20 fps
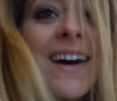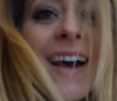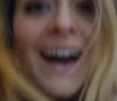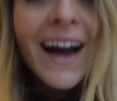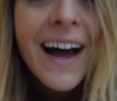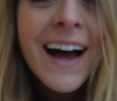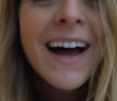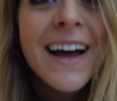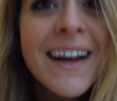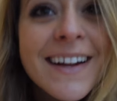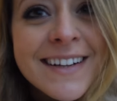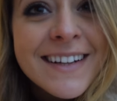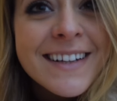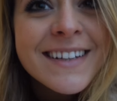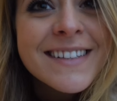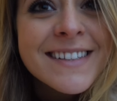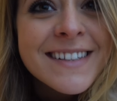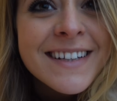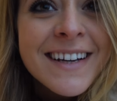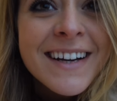
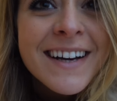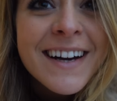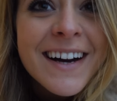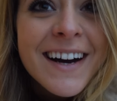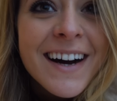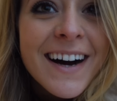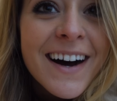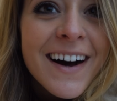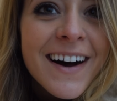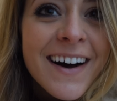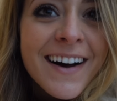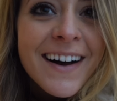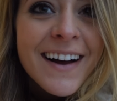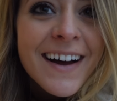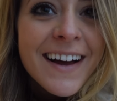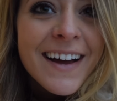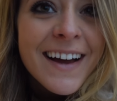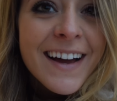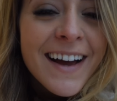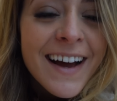and
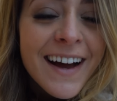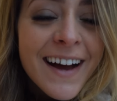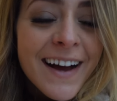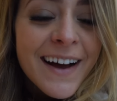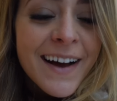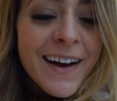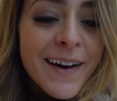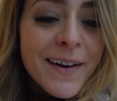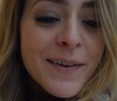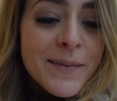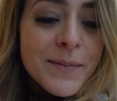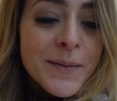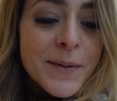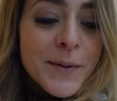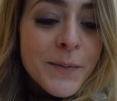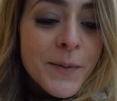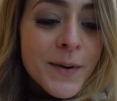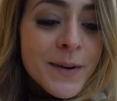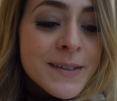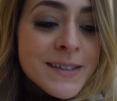I am
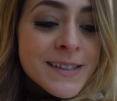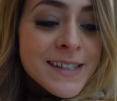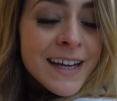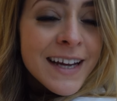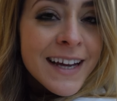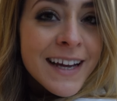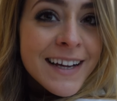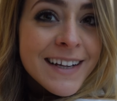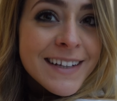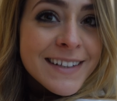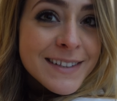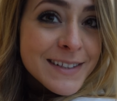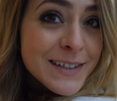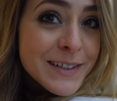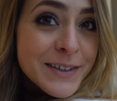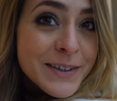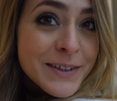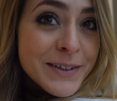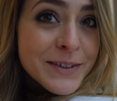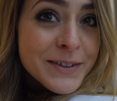wanting
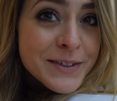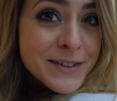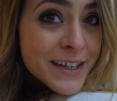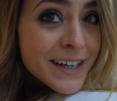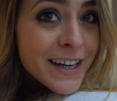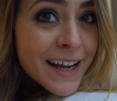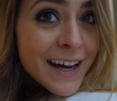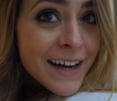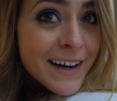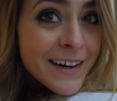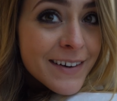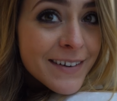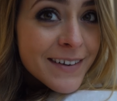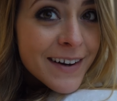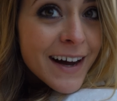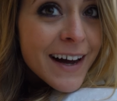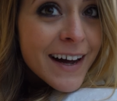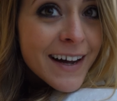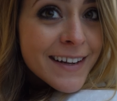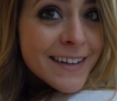to chill out
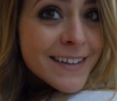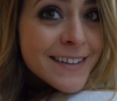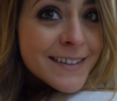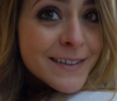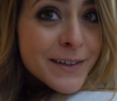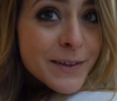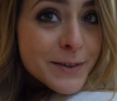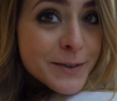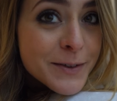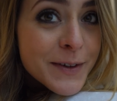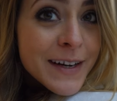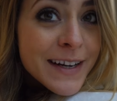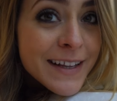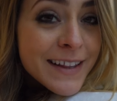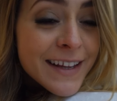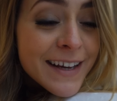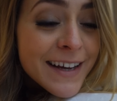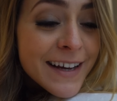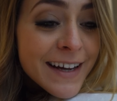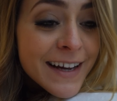and not do
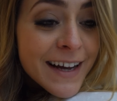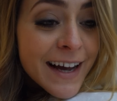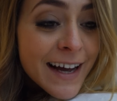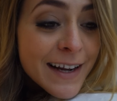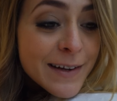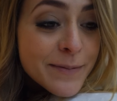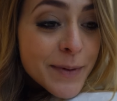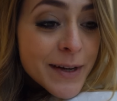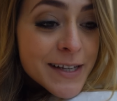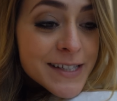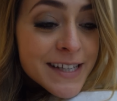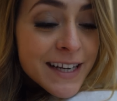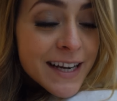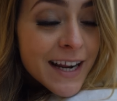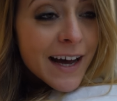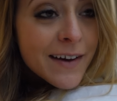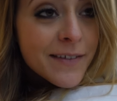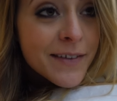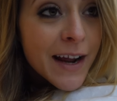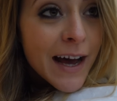anything and
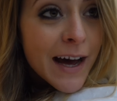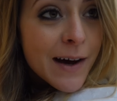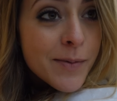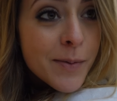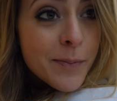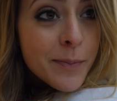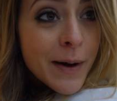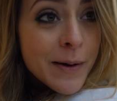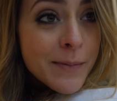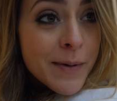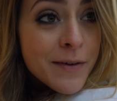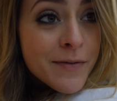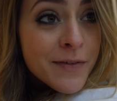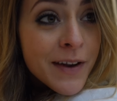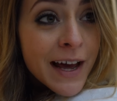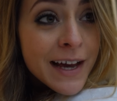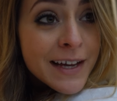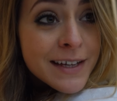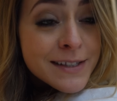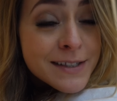basically have a nap. But my
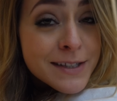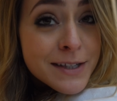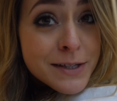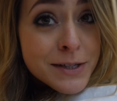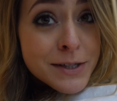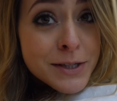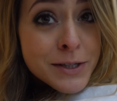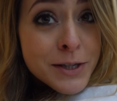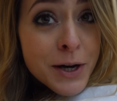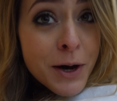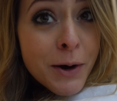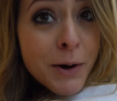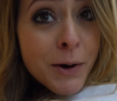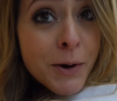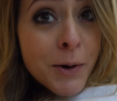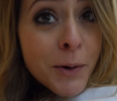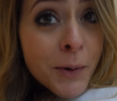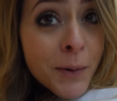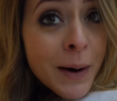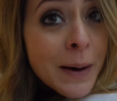flat is
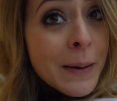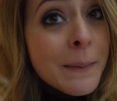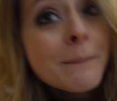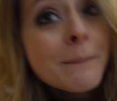so